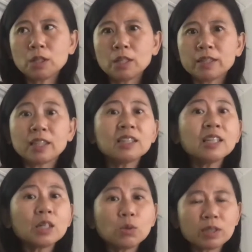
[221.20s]

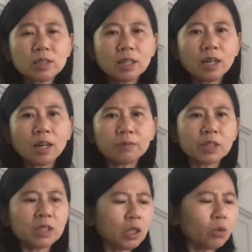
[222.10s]
liquid
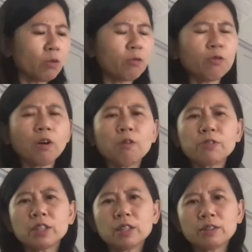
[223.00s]
of
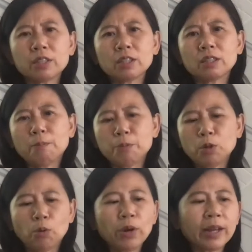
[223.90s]
the
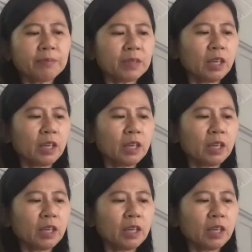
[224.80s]
puree.